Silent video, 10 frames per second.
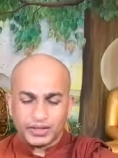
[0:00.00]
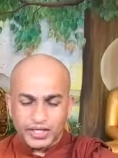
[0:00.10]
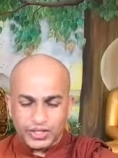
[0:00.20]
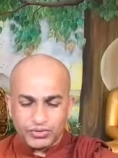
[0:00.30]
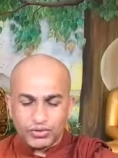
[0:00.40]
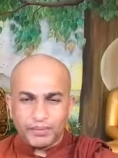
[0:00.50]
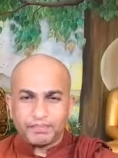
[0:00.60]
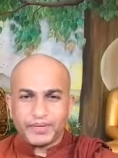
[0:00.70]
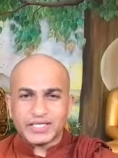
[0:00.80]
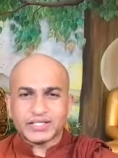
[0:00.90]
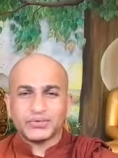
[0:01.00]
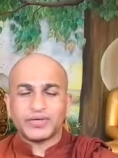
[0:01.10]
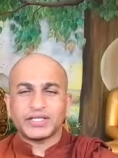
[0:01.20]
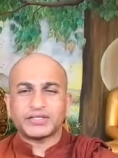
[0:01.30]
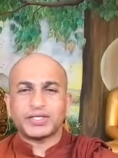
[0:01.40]
The your best
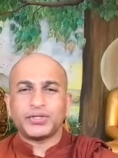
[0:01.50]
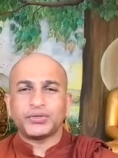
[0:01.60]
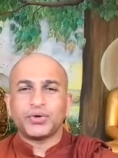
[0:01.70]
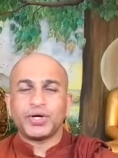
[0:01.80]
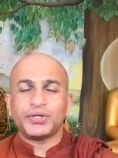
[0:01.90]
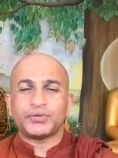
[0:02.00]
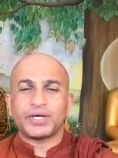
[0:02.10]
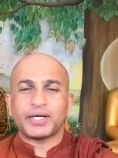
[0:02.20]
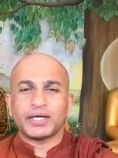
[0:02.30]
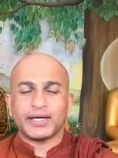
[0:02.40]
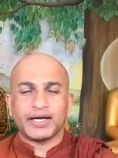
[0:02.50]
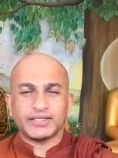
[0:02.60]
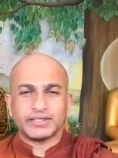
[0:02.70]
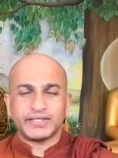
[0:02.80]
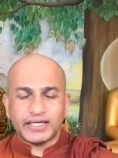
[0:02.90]
version you're going to
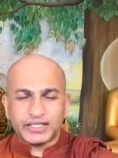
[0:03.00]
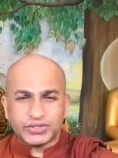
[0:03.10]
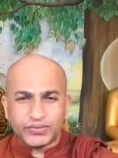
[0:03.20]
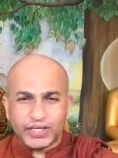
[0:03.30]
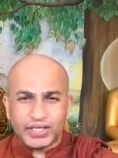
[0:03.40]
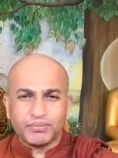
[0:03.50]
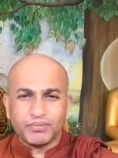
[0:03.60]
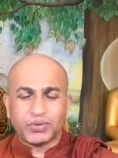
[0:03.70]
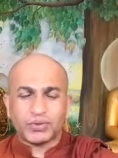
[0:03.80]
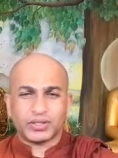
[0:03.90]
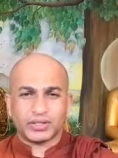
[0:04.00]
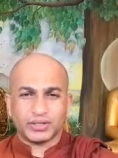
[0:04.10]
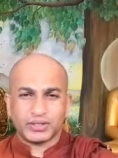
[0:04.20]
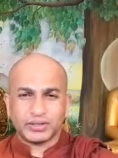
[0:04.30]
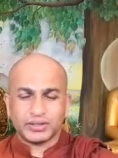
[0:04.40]
recognize. That is very important.
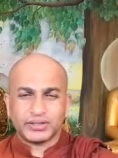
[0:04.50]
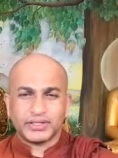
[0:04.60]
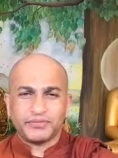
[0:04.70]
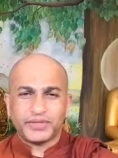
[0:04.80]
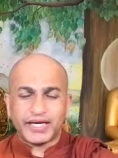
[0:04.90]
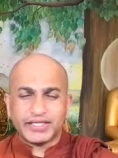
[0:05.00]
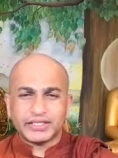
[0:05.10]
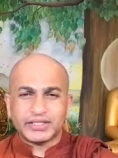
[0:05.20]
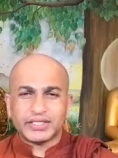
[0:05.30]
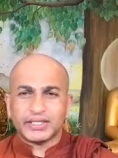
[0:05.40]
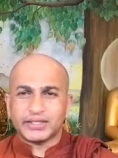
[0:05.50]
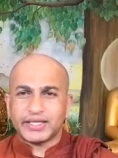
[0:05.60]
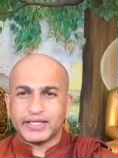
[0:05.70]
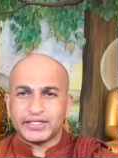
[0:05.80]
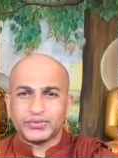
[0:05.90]
The, that is the
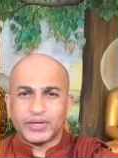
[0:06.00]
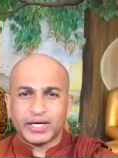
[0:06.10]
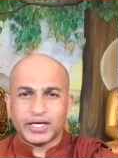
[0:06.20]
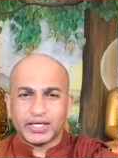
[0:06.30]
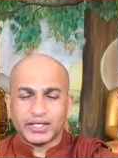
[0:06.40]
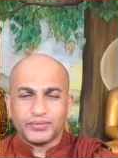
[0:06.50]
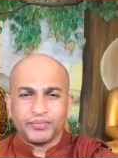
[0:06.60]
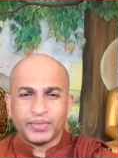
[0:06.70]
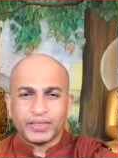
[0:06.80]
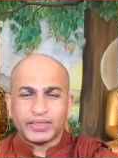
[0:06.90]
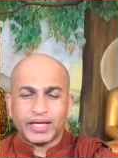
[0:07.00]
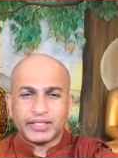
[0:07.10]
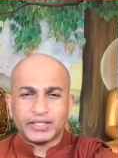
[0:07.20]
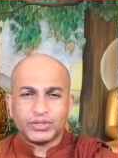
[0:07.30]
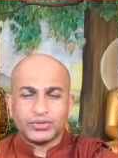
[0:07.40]
that is where
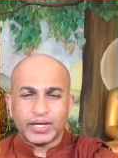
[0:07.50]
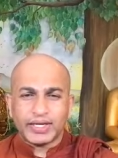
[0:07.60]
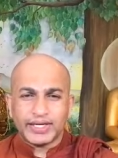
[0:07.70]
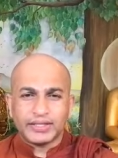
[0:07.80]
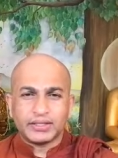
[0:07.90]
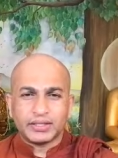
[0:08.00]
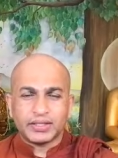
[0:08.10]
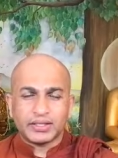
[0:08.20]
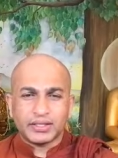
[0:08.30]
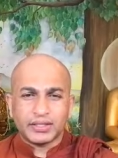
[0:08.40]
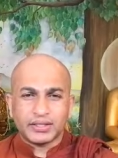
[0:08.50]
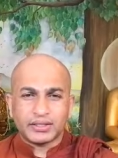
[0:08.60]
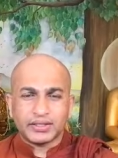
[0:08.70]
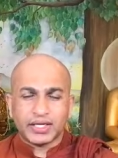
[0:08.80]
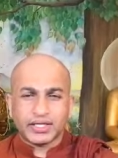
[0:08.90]
that you are hidden
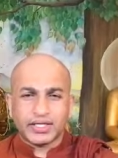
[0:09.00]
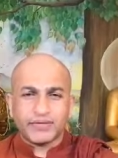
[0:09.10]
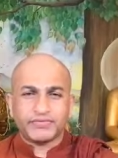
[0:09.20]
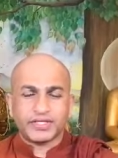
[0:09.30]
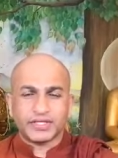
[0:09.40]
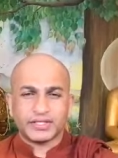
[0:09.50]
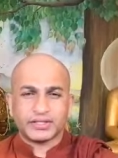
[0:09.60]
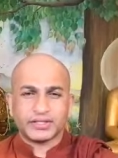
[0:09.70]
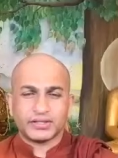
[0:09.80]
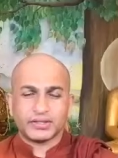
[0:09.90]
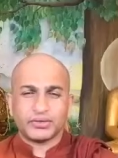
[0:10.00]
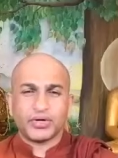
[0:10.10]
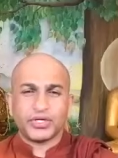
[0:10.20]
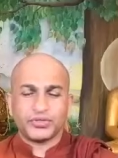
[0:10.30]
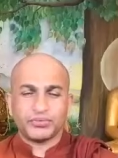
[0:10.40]
the gift
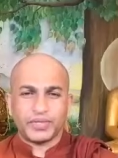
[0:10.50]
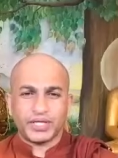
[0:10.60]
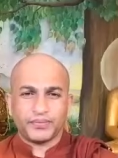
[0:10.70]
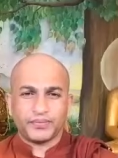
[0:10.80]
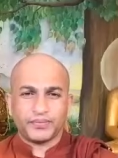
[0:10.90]
going to be.